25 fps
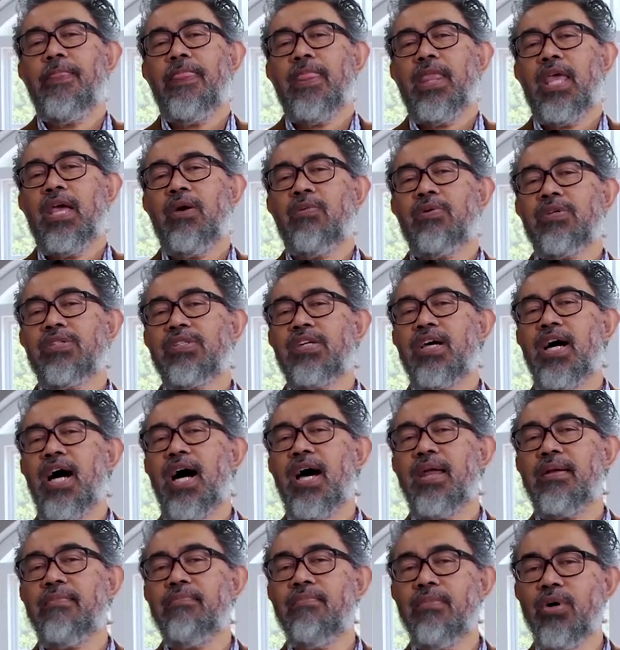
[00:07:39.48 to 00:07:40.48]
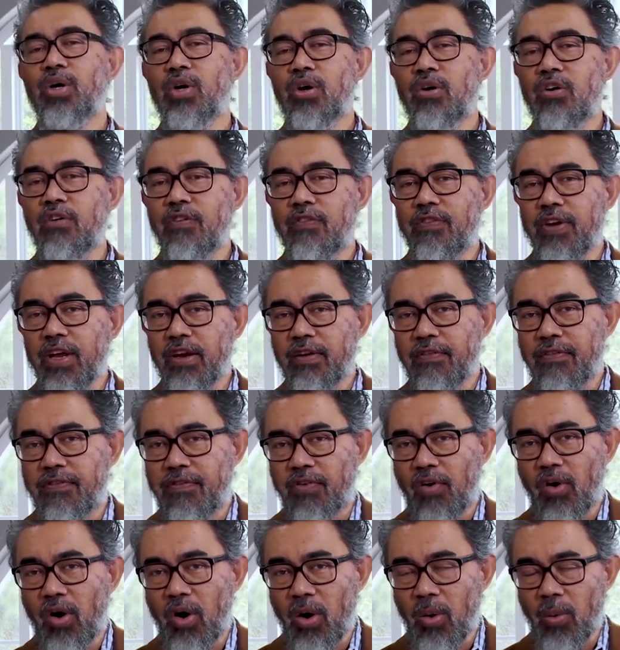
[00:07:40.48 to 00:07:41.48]
It was God moving
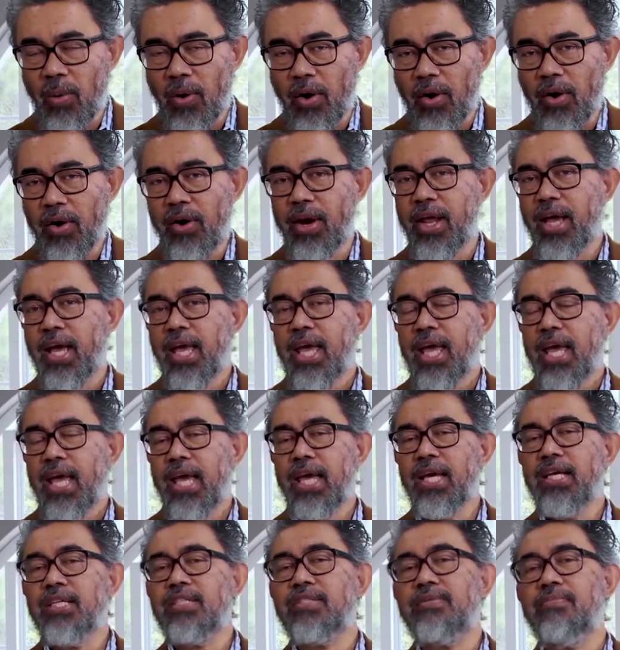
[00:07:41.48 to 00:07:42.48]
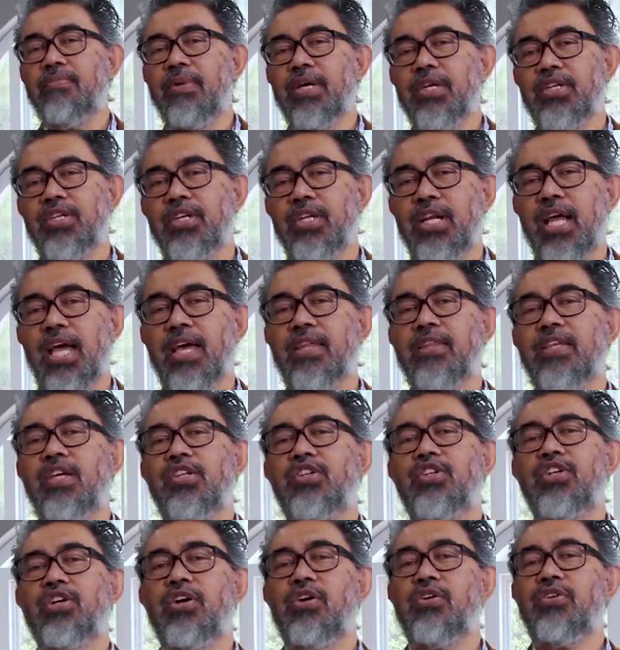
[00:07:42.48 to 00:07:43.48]
forward his mission, and the
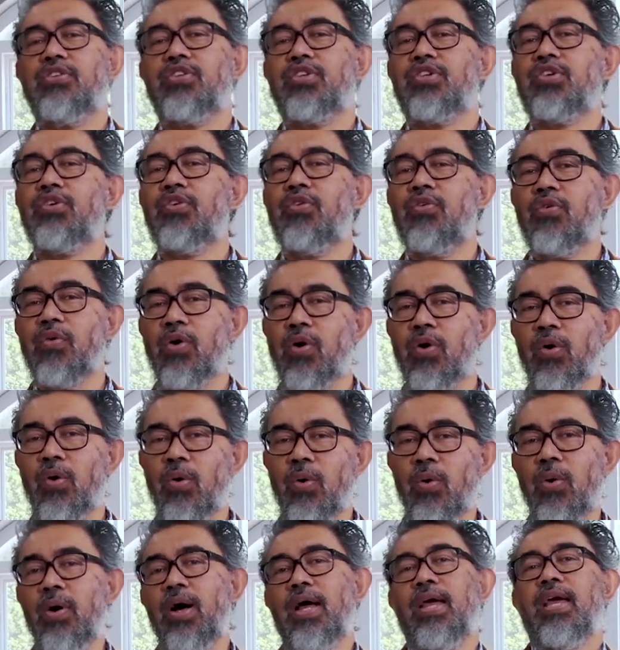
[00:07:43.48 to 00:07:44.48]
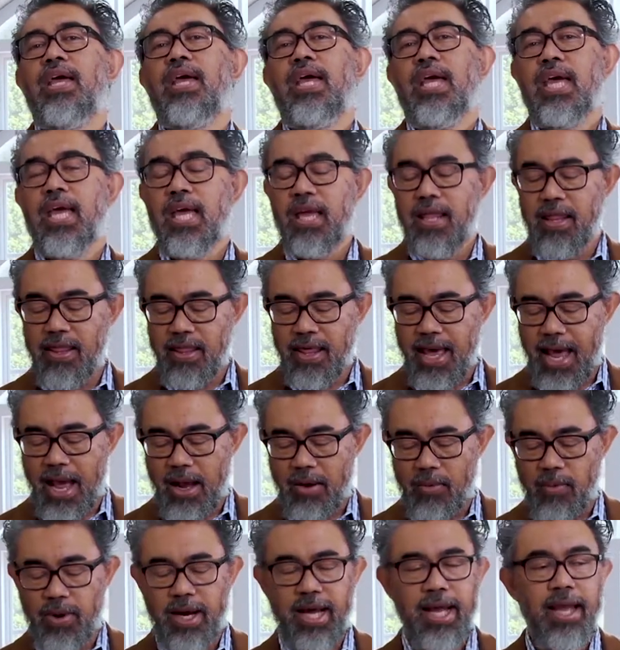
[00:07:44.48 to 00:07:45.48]
church grew in
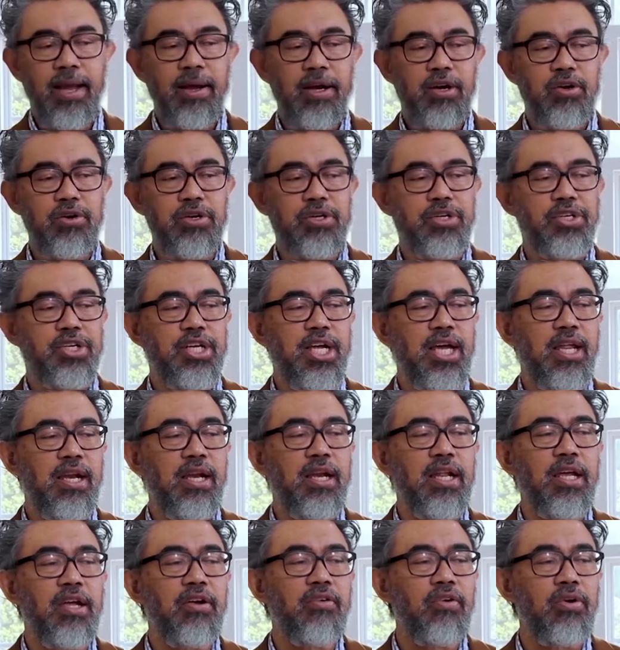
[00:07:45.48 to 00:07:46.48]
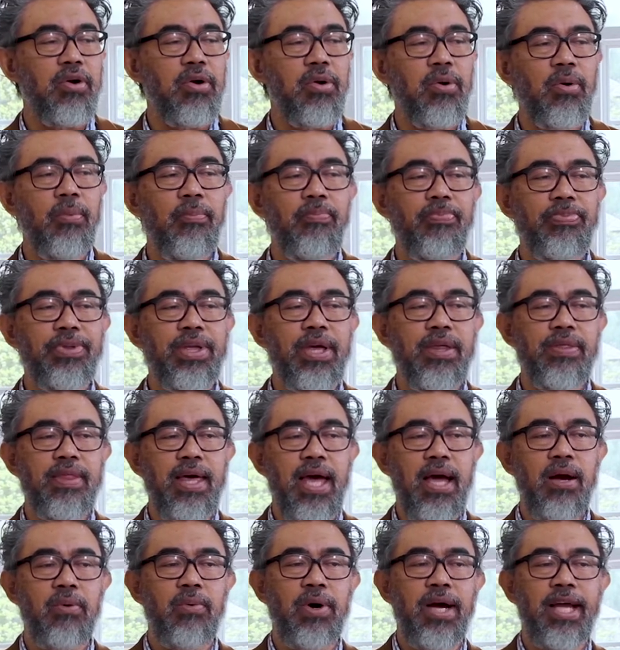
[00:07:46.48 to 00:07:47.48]
that way. Christianity grew in
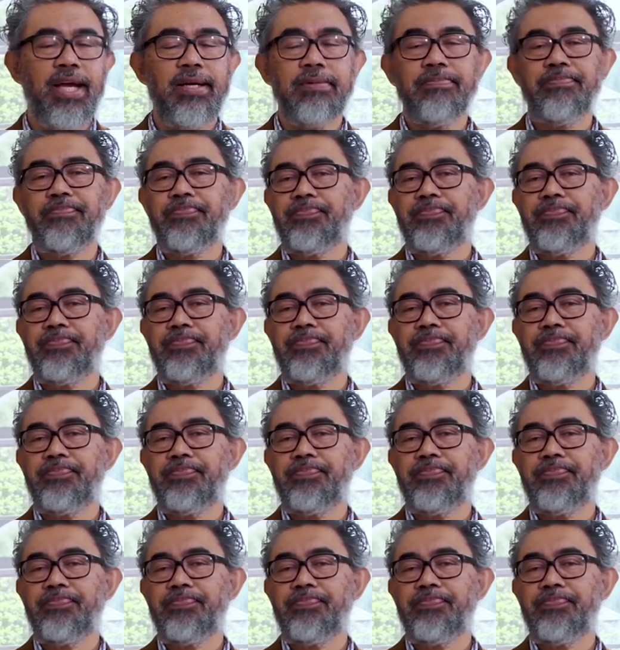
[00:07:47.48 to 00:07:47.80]
that way.